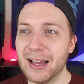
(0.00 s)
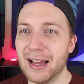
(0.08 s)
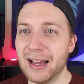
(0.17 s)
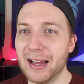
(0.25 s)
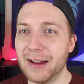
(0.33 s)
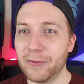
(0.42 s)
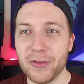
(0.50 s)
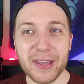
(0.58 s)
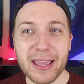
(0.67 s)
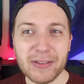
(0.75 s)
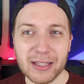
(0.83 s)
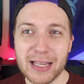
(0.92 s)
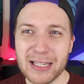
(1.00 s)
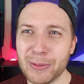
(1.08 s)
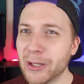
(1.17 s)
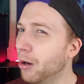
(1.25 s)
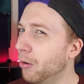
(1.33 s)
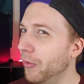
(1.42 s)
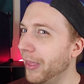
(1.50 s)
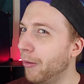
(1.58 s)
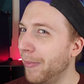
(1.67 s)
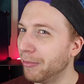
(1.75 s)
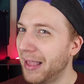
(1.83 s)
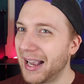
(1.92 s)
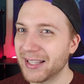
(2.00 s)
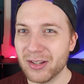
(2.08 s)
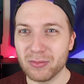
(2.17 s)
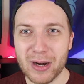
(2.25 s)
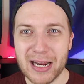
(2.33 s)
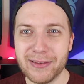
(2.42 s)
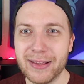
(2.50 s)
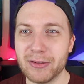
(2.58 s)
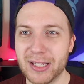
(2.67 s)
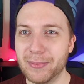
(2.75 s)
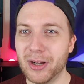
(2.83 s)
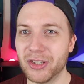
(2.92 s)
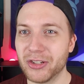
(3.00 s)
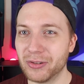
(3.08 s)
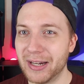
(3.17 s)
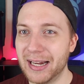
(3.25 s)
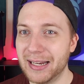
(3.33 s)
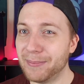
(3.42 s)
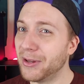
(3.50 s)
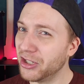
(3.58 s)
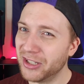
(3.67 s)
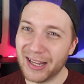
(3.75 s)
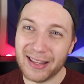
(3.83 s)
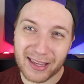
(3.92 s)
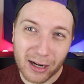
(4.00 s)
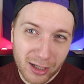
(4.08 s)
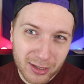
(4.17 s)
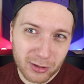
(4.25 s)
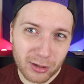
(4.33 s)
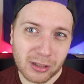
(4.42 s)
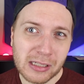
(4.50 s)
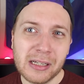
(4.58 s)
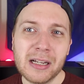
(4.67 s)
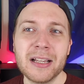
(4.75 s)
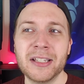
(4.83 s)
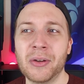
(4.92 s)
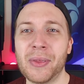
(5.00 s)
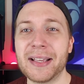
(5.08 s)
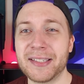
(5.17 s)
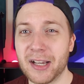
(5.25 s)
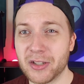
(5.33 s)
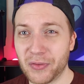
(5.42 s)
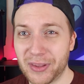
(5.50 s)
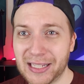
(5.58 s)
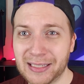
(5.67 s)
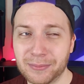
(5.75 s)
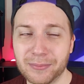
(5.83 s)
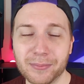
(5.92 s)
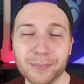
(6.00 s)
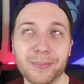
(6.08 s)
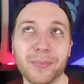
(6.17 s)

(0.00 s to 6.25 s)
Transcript: For the gifts, at least, we know they won't be able to access raids if they don't see them on screen. It mentions it in the article, so that sucks for them.